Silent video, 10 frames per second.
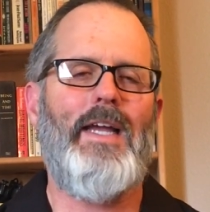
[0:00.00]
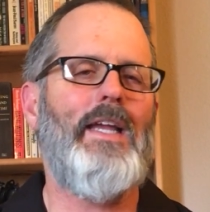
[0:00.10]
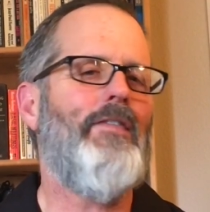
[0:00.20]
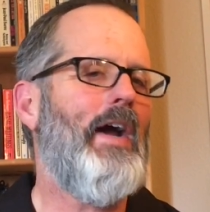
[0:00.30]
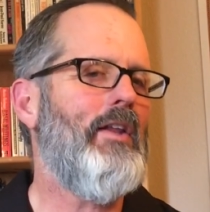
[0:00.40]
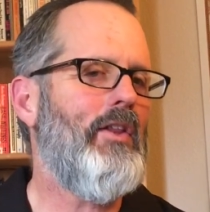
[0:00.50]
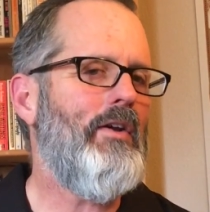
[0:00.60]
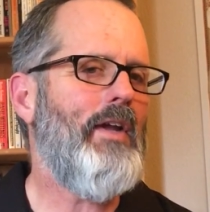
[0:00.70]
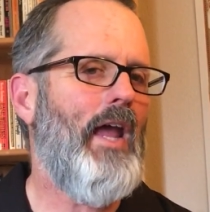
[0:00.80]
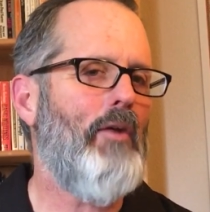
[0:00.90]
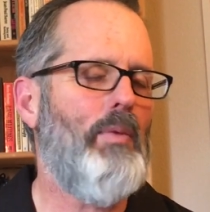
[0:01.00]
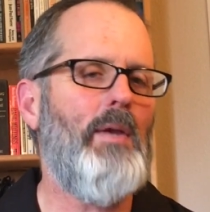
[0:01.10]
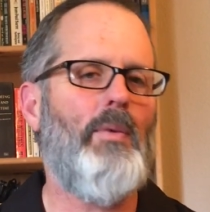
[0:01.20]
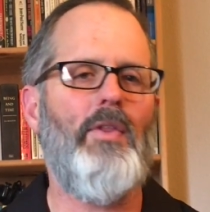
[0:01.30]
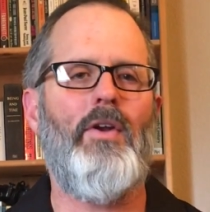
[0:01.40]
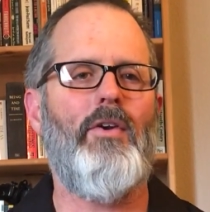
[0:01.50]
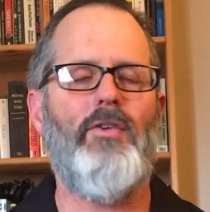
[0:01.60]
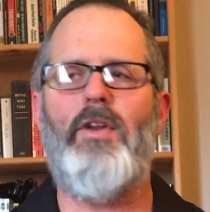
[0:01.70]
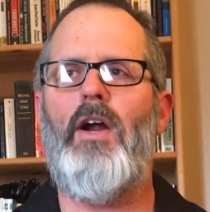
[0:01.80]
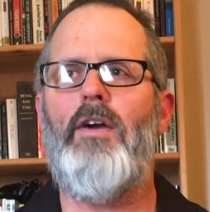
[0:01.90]
if I look at people that are
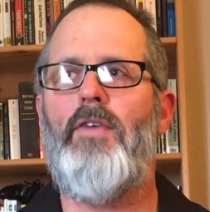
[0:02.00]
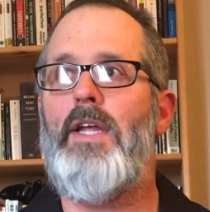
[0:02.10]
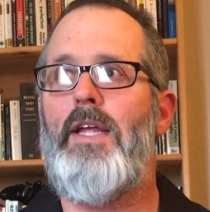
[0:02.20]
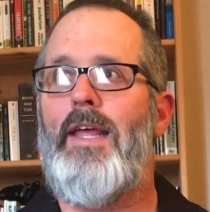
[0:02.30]
starving